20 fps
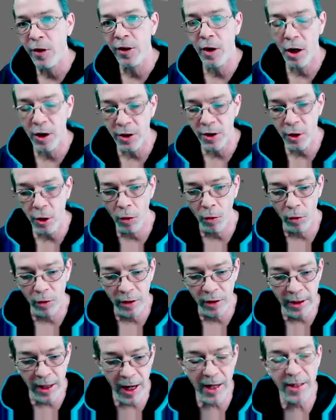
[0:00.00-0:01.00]
Also,
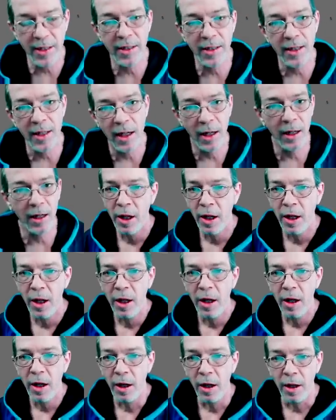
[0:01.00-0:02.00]
Texas, uh,
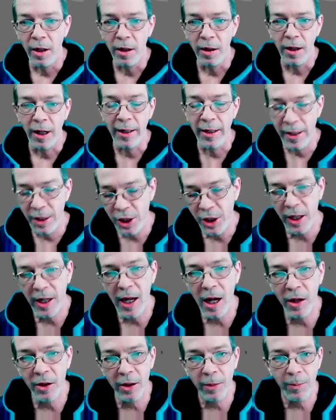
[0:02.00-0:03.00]
uh, I did check
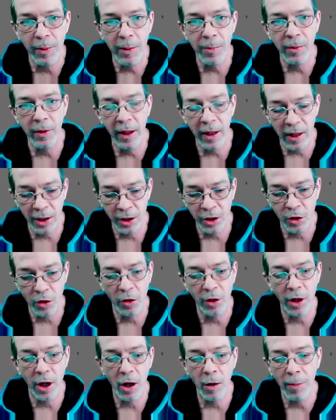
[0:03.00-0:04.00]
out the people that
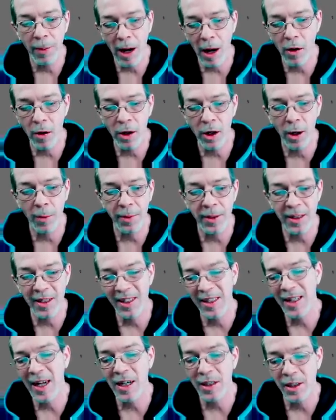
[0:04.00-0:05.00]
control y'all power companies.
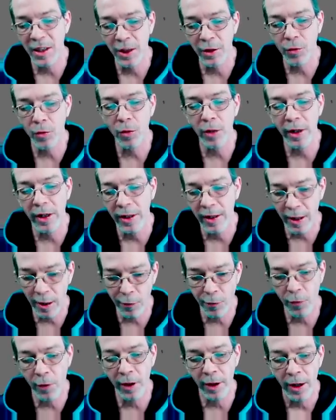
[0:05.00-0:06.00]
There's actually three
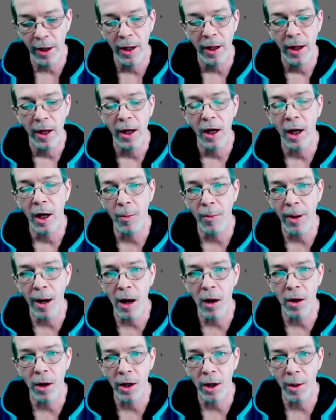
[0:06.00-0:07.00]
different uh,
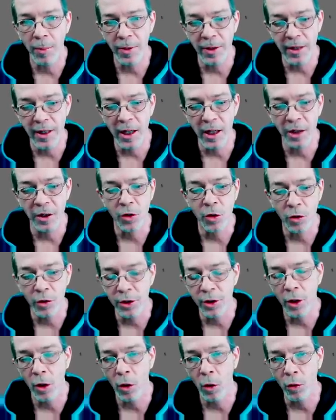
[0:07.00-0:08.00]
power companies that controls
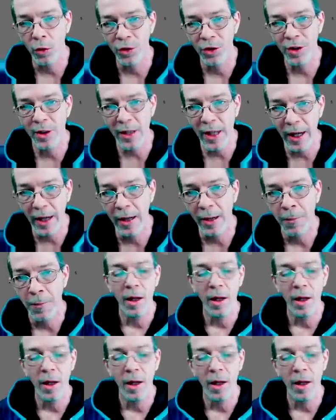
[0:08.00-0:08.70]
the whole state.